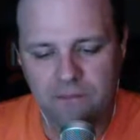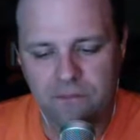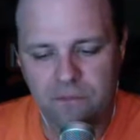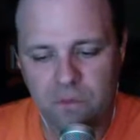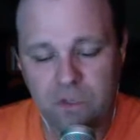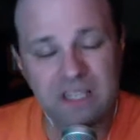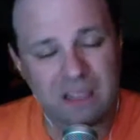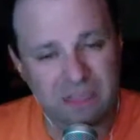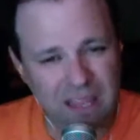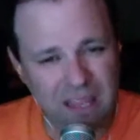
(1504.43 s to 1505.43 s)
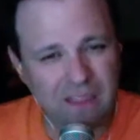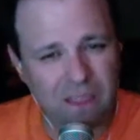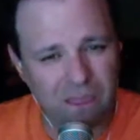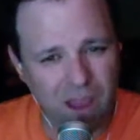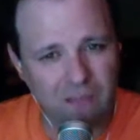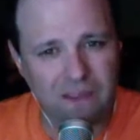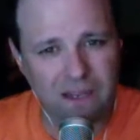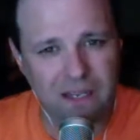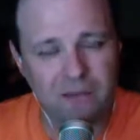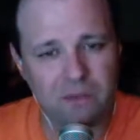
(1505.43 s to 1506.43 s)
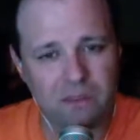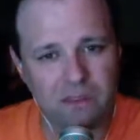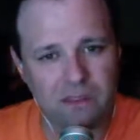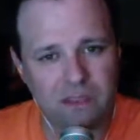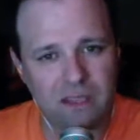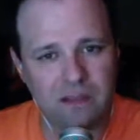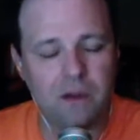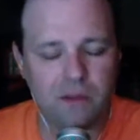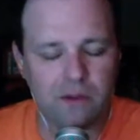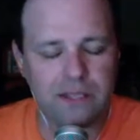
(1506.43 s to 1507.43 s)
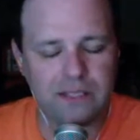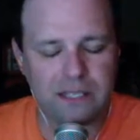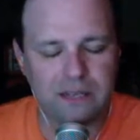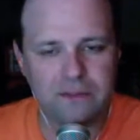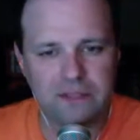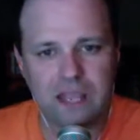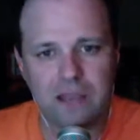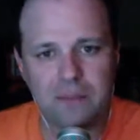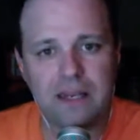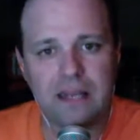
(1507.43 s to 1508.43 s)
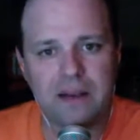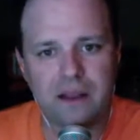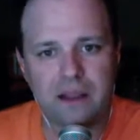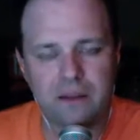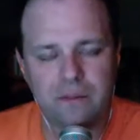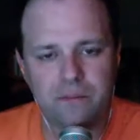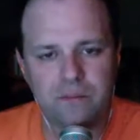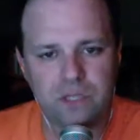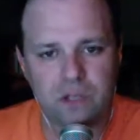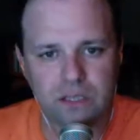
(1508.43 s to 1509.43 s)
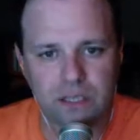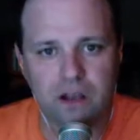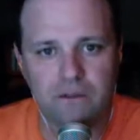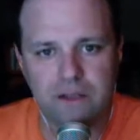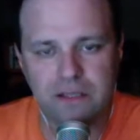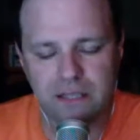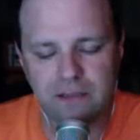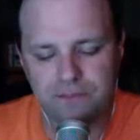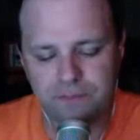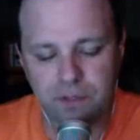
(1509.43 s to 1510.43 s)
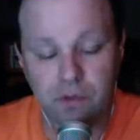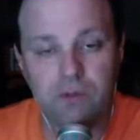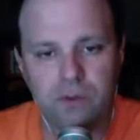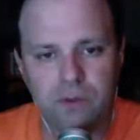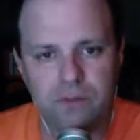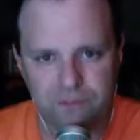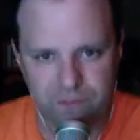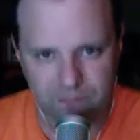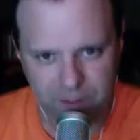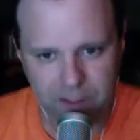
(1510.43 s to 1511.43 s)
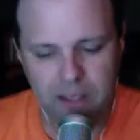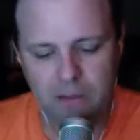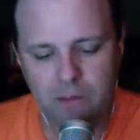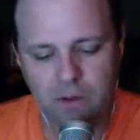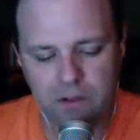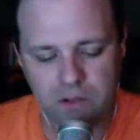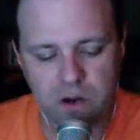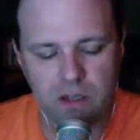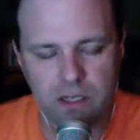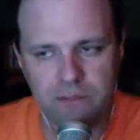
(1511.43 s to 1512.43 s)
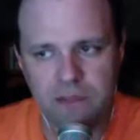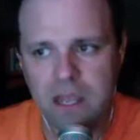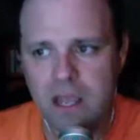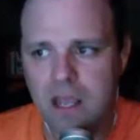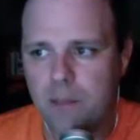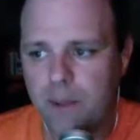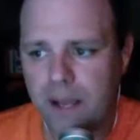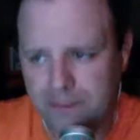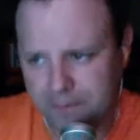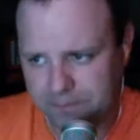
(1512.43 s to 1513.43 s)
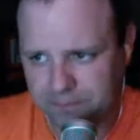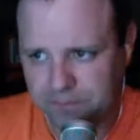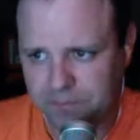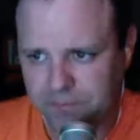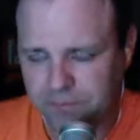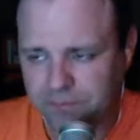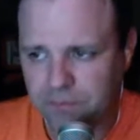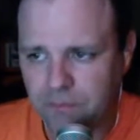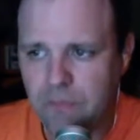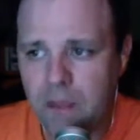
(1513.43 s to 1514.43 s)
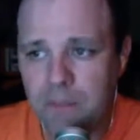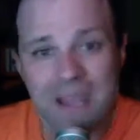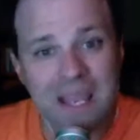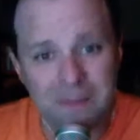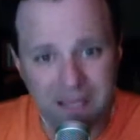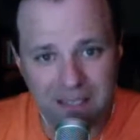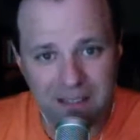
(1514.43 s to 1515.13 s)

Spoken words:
Which I think they thought they did with him, although he's a defense guy, but he had a salty offense at Louisville. What Strong did, but maybe